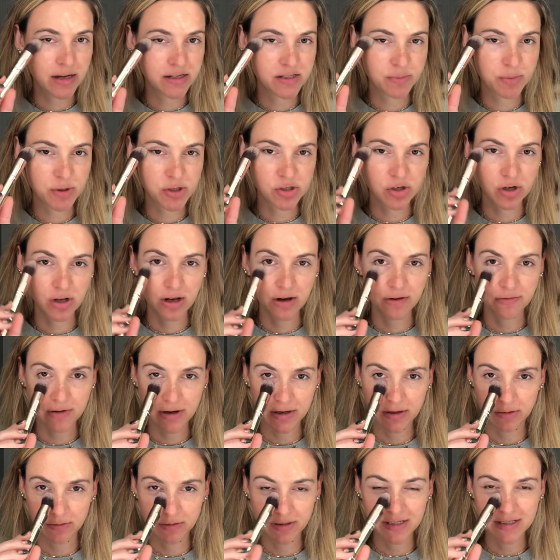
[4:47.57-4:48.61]
especially if I
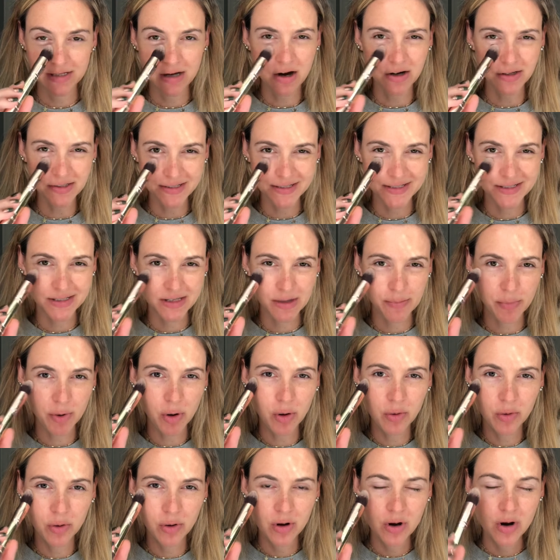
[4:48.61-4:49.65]
don't, it's hard to
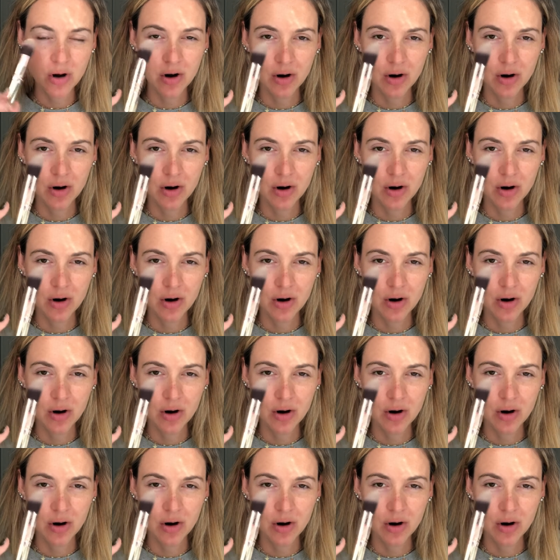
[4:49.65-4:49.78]
stipple